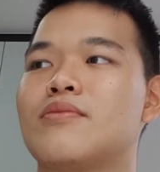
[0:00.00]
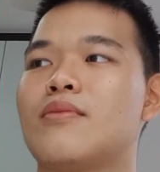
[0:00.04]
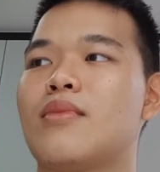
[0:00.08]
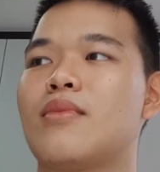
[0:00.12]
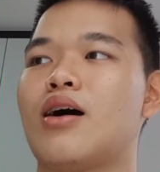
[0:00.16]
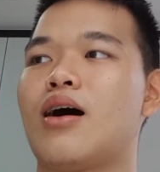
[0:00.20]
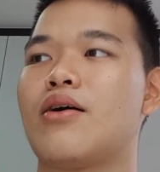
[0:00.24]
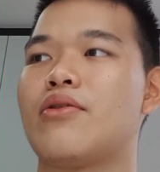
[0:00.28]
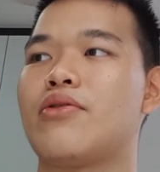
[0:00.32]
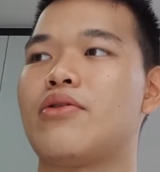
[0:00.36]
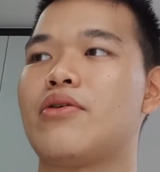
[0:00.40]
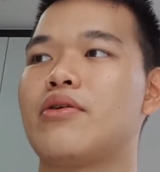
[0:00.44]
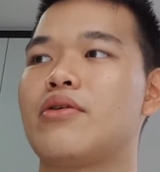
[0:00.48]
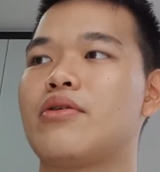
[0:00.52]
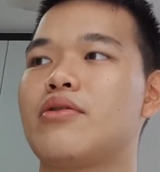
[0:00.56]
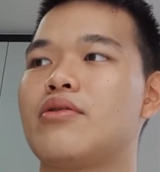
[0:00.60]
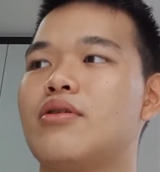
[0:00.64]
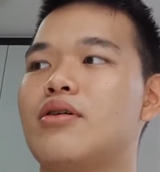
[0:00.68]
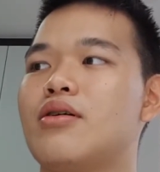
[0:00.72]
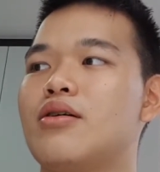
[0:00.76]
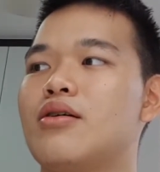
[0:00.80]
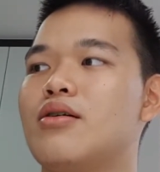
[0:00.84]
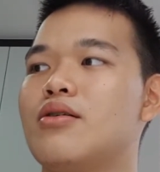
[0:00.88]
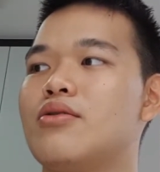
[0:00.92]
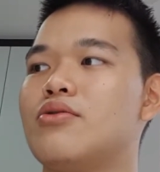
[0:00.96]
I think
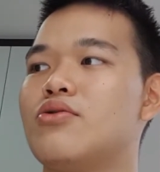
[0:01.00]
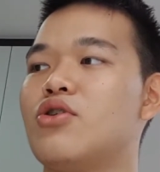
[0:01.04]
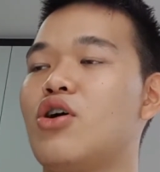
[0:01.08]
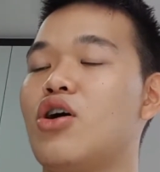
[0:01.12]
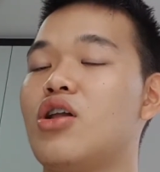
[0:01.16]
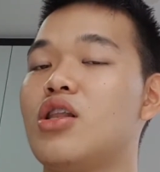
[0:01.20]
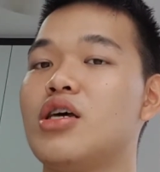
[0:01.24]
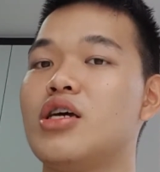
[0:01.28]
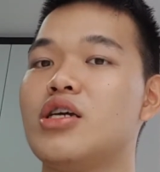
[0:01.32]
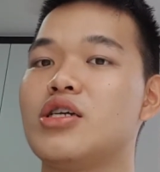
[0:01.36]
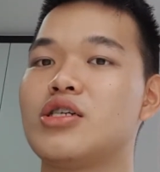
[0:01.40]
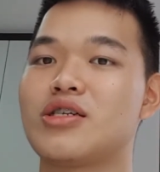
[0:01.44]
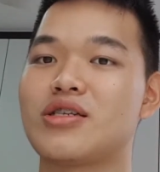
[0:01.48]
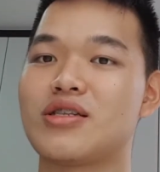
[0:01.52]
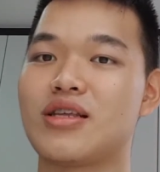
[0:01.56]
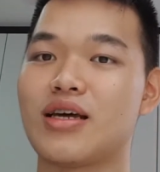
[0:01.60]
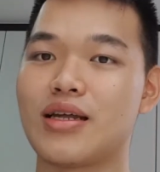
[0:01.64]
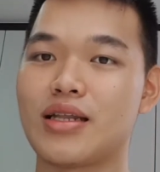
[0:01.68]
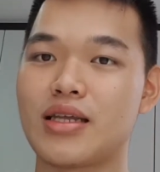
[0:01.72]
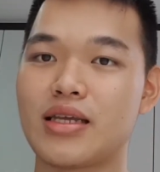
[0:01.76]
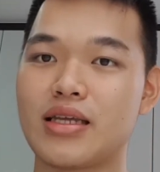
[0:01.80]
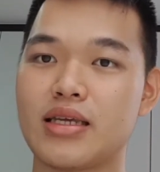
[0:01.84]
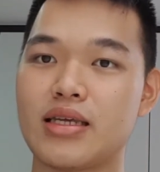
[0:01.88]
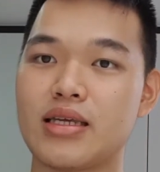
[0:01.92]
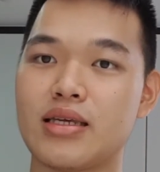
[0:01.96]
the knowledge that
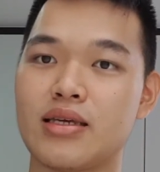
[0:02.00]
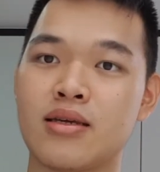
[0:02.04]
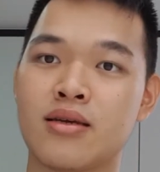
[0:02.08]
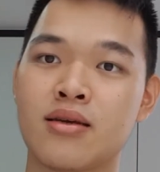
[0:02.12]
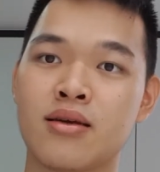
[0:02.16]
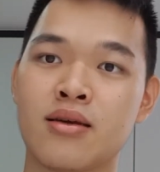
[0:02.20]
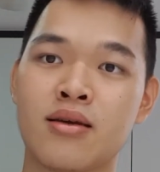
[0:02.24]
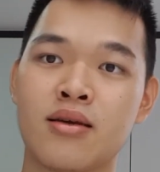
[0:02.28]
he